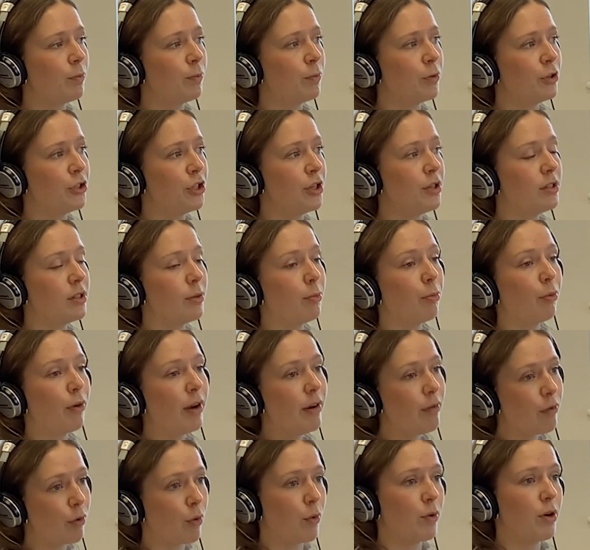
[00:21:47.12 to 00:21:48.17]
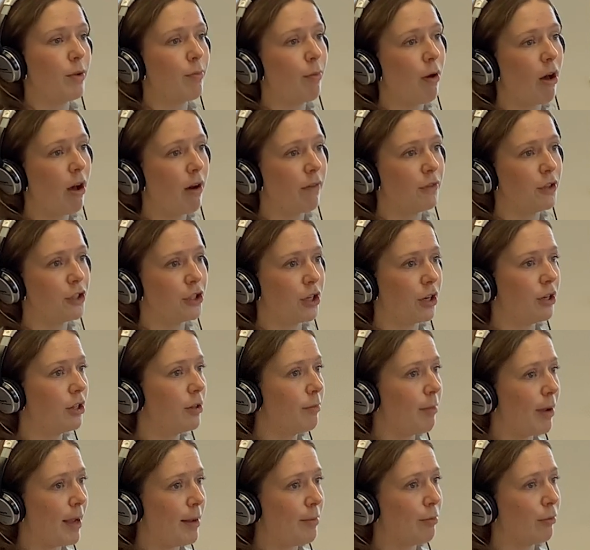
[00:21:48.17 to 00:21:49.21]
produce the pre-recorded part of the show, the
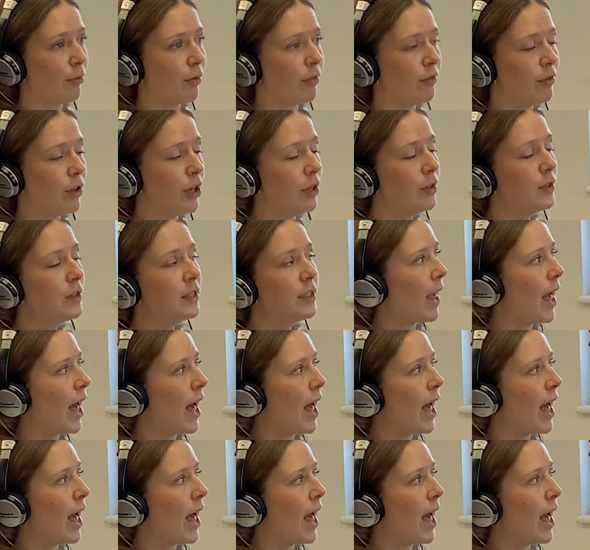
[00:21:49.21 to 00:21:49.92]
paper review,